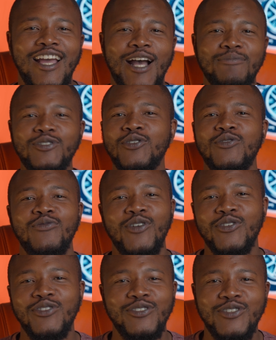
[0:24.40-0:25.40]
I'm sure you've
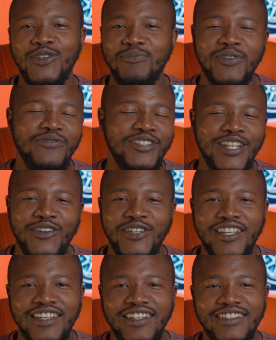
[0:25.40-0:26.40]
heard the term every now and
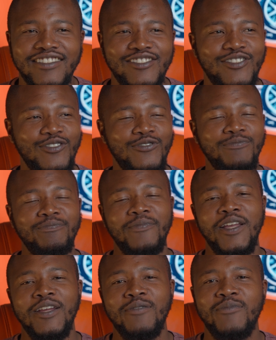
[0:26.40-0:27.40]
again. So
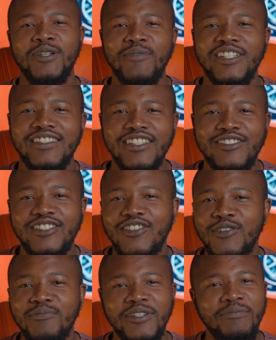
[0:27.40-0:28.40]
pretty much this
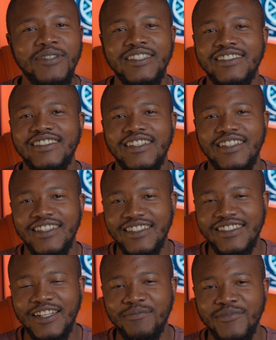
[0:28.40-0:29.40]
term, it means the
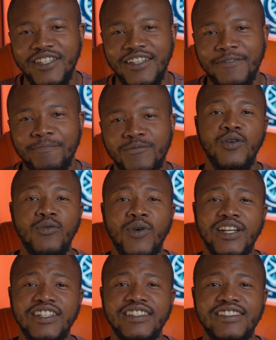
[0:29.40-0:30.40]
same thing.
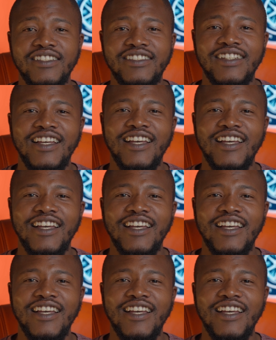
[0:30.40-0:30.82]
What is it?